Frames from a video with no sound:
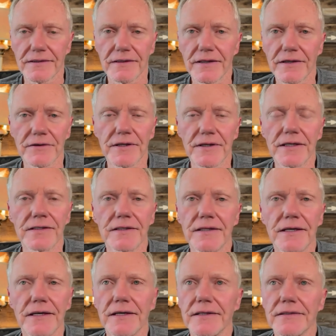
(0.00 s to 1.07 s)
they're in
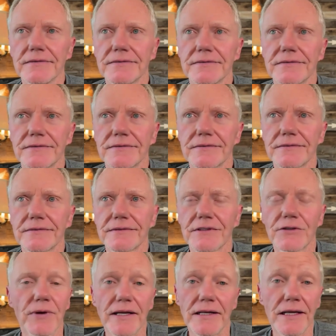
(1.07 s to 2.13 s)
uh,
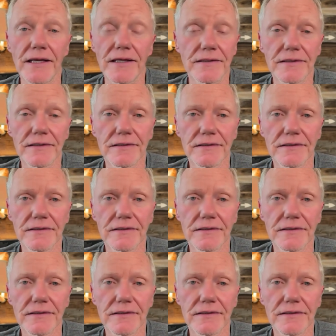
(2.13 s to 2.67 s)
great need.